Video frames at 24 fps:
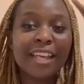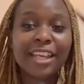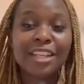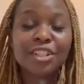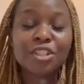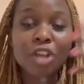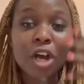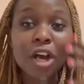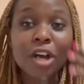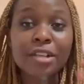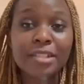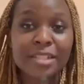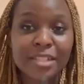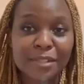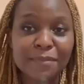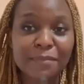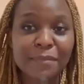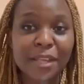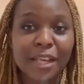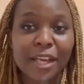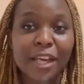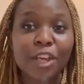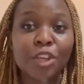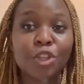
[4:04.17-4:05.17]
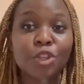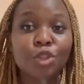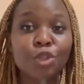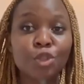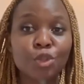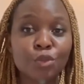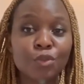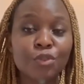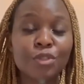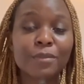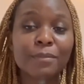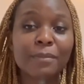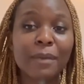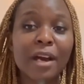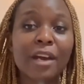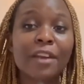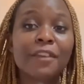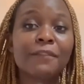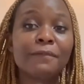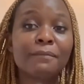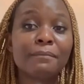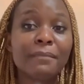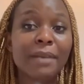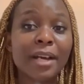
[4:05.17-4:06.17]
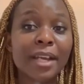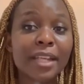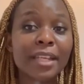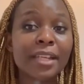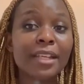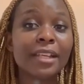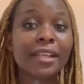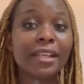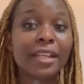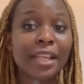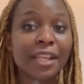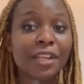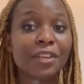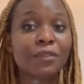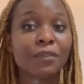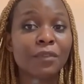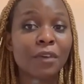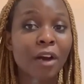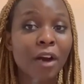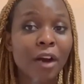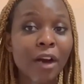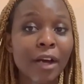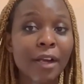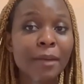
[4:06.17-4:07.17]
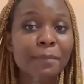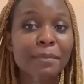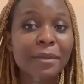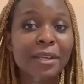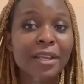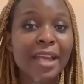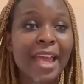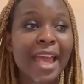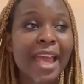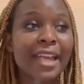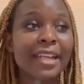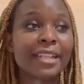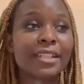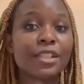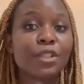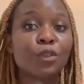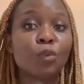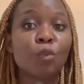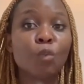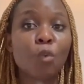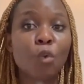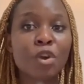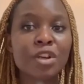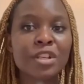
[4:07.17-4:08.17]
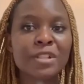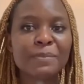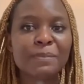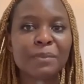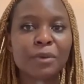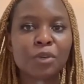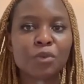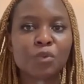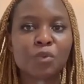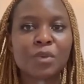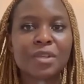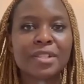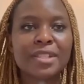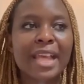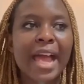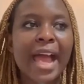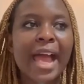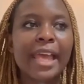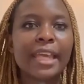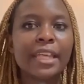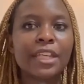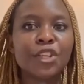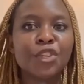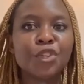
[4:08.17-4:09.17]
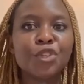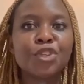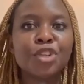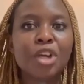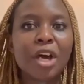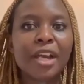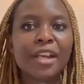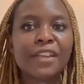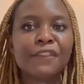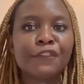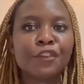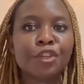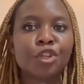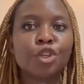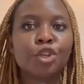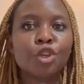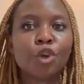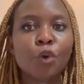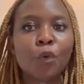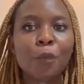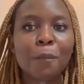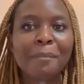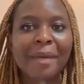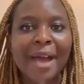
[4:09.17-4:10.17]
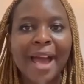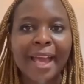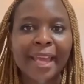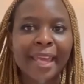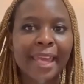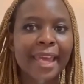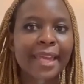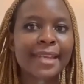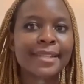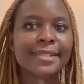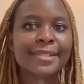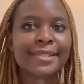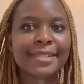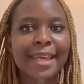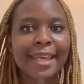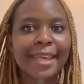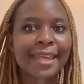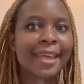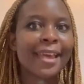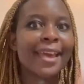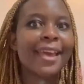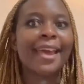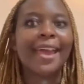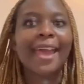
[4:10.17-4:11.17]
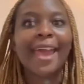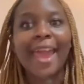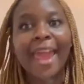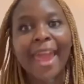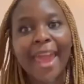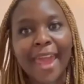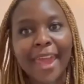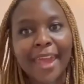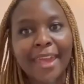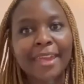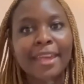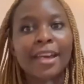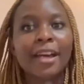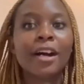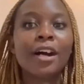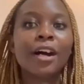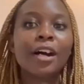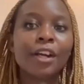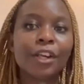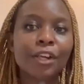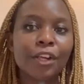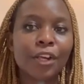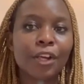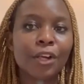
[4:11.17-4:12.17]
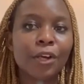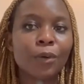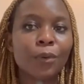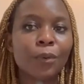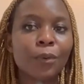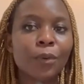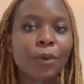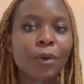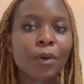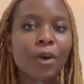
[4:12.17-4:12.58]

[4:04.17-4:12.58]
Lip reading: costed me a huge amount of money later on, and the worst part was I could not even go back and say, hey, hello,